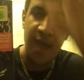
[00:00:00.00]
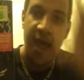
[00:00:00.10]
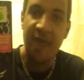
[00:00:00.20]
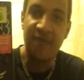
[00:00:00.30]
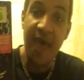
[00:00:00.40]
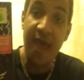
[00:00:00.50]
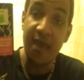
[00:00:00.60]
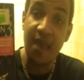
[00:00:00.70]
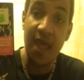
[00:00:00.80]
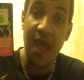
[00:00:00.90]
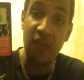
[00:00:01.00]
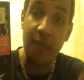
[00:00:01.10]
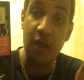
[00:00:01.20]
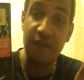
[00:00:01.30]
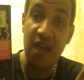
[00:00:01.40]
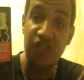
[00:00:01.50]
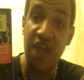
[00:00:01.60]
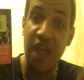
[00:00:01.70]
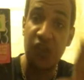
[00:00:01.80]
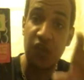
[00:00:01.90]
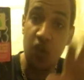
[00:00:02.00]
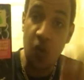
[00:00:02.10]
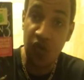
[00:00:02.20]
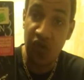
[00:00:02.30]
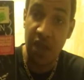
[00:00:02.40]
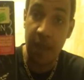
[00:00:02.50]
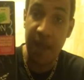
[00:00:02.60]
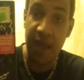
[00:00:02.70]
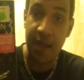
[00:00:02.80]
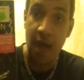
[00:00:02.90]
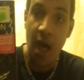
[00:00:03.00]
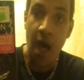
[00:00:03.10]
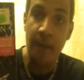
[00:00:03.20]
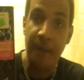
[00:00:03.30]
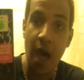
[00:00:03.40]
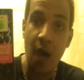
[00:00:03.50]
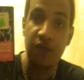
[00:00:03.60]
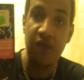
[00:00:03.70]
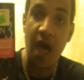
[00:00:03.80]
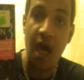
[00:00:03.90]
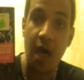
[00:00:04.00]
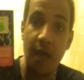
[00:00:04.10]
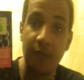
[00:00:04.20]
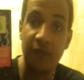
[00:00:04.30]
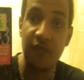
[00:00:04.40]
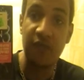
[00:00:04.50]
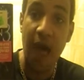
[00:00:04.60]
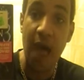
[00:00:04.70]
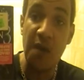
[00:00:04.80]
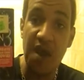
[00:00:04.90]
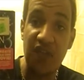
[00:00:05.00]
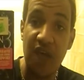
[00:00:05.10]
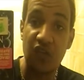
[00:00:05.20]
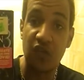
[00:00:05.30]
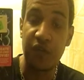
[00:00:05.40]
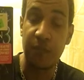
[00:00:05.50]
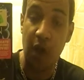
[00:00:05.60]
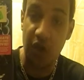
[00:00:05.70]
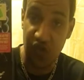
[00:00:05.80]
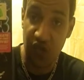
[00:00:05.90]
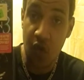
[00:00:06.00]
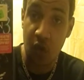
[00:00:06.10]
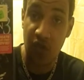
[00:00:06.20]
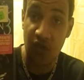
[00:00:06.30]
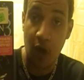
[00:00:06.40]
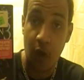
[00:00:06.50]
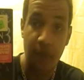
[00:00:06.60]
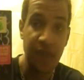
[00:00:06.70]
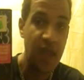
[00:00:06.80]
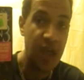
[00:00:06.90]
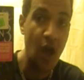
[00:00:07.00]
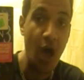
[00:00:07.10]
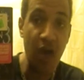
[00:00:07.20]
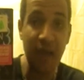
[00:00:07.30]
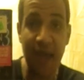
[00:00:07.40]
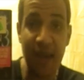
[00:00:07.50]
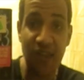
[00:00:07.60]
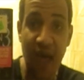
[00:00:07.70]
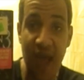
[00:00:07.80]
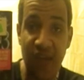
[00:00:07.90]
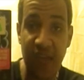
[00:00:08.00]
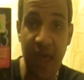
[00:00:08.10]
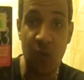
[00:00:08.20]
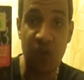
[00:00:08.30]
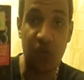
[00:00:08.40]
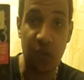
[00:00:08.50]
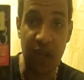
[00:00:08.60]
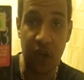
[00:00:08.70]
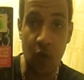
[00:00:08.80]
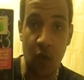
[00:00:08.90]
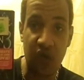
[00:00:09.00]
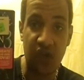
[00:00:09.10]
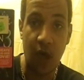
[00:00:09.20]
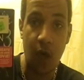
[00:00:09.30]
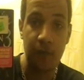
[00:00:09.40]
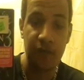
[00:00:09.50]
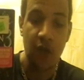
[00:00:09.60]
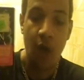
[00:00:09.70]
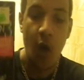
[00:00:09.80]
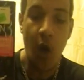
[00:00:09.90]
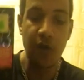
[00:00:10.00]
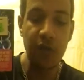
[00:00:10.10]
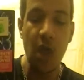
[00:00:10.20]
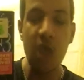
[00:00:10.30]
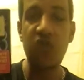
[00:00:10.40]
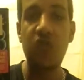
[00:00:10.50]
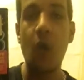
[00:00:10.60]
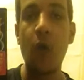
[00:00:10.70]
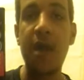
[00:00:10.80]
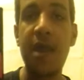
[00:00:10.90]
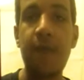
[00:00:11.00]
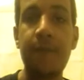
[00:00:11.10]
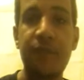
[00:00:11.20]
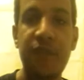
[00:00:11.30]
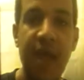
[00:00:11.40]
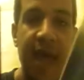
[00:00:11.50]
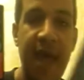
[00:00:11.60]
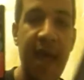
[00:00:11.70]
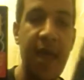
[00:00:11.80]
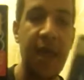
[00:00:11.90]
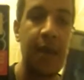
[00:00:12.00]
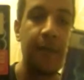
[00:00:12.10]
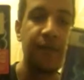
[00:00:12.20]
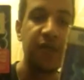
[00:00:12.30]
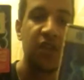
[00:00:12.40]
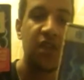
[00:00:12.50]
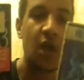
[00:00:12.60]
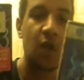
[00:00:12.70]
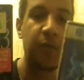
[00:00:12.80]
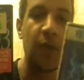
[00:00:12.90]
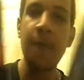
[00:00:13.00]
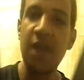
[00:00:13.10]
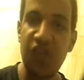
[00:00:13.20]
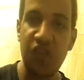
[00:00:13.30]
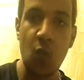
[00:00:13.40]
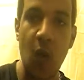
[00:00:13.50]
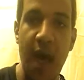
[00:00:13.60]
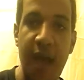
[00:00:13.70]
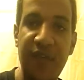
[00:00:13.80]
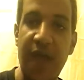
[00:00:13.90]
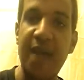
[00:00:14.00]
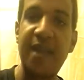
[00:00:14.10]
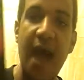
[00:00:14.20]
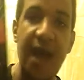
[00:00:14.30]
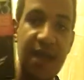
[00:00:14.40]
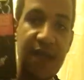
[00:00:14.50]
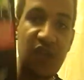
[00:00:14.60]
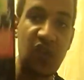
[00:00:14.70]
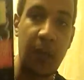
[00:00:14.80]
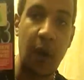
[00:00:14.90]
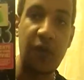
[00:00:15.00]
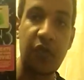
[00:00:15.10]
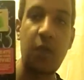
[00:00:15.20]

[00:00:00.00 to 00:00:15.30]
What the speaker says: And then, as a matter of fact, she has a news clipping about the highway disaster from part 2. So it all kind of ties in, which is really cool. So overall story and, you know, premonition-wise, I gotta give it to part